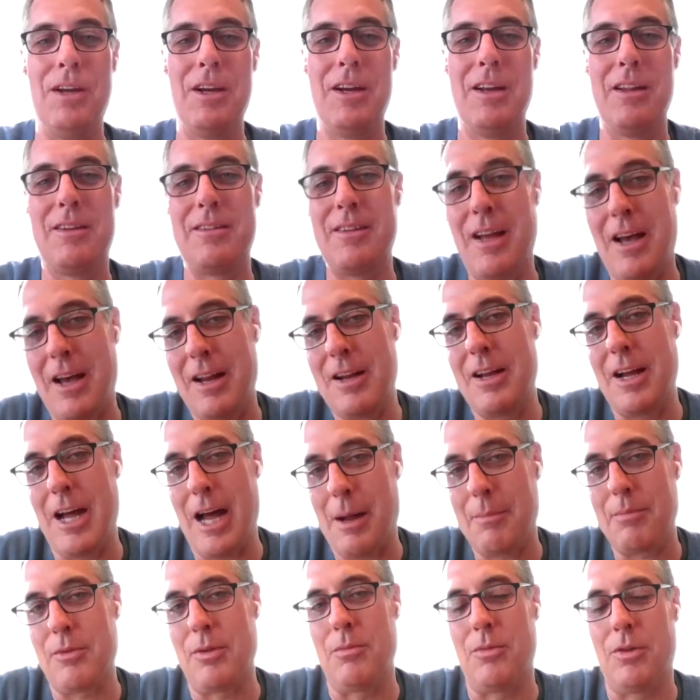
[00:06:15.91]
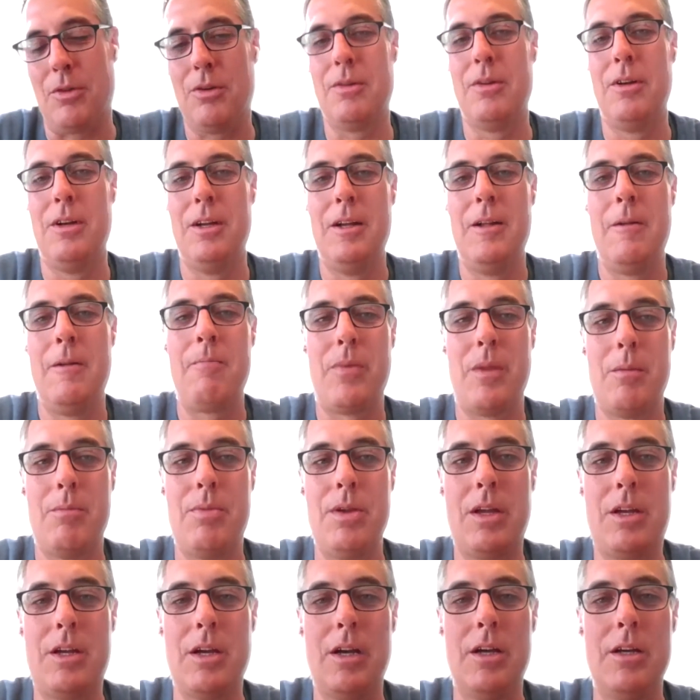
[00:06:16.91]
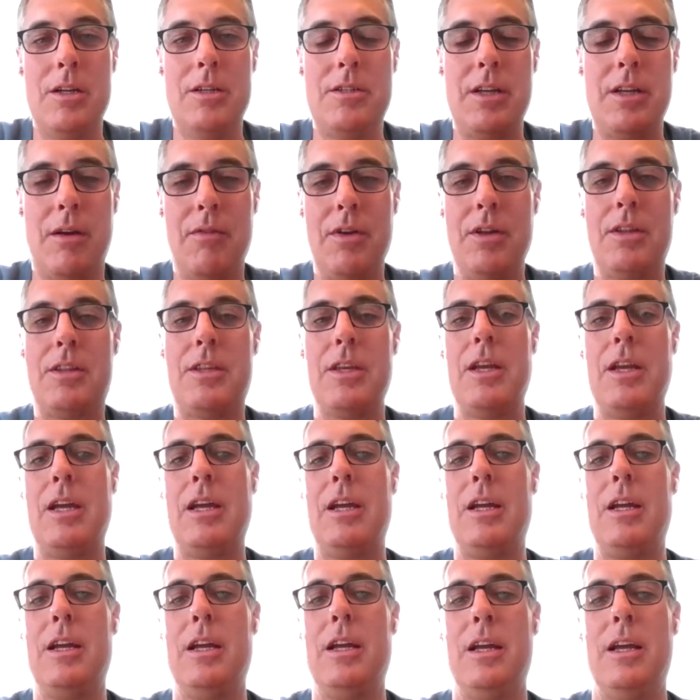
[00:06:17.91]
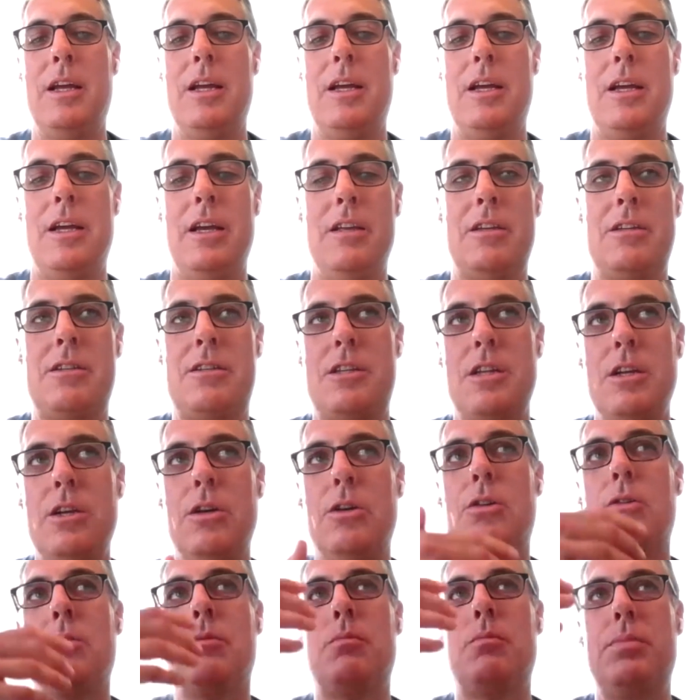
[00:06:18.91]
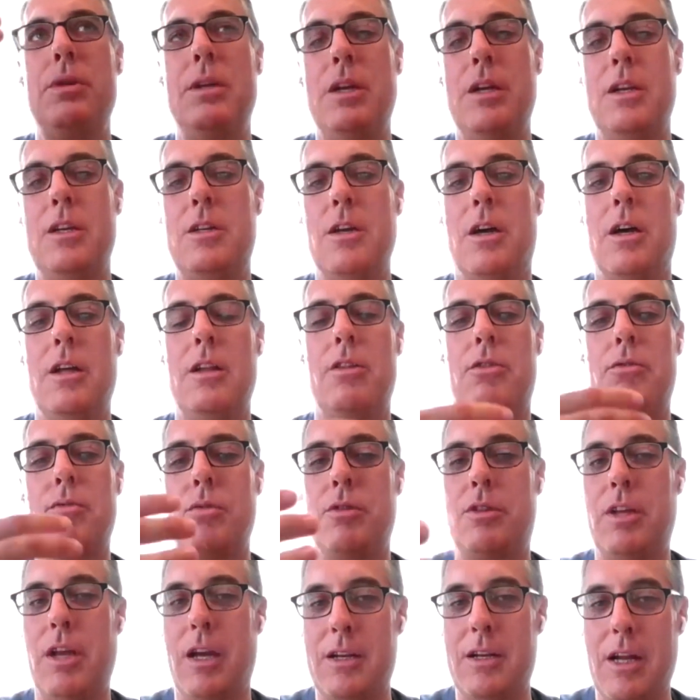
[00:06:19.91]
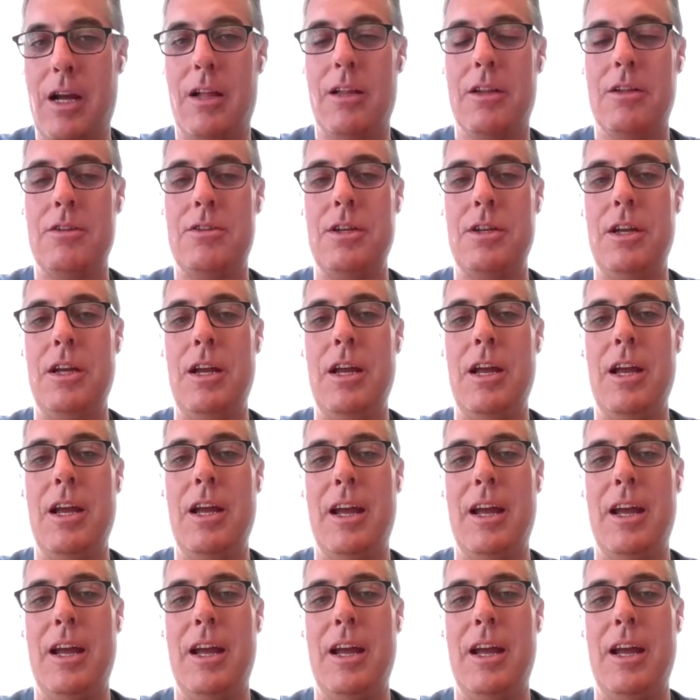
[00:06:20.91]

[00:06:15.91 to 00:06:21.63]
And it's not optimal because everything is still being done through technology.